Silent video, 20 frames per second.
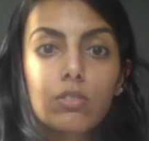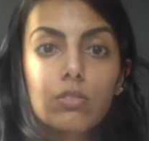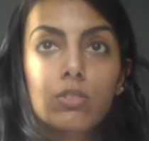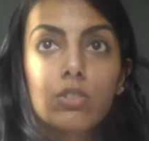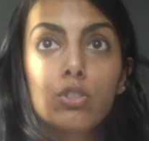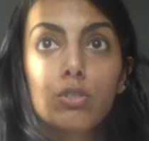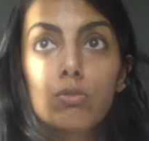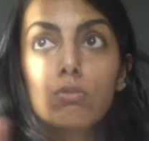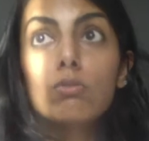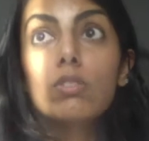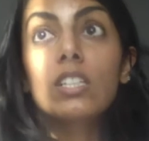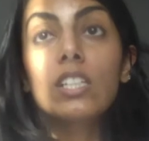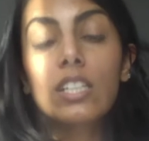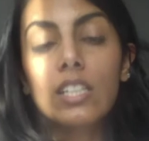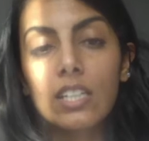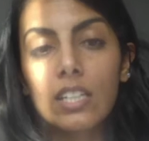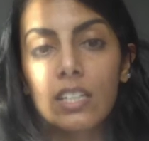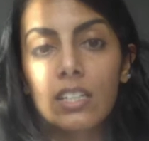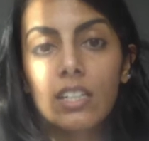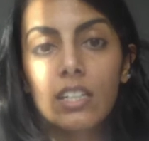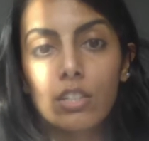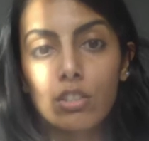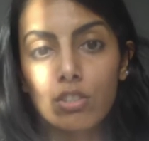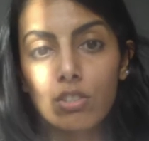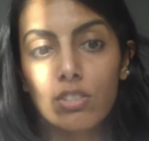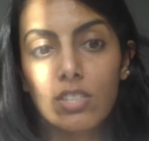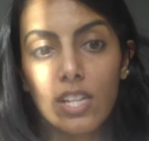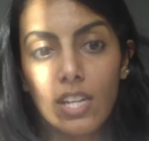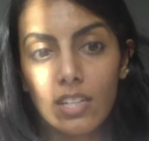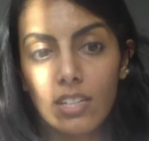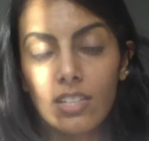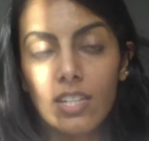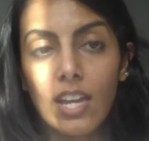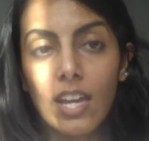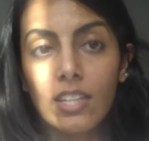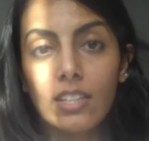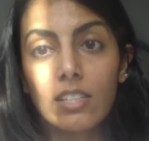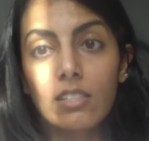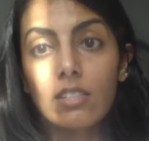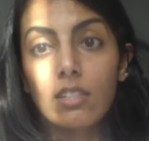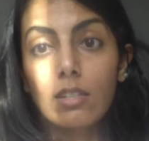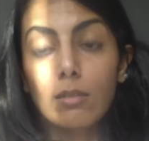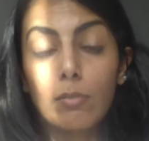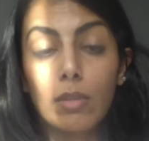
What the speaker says: you need in your day to day that's going to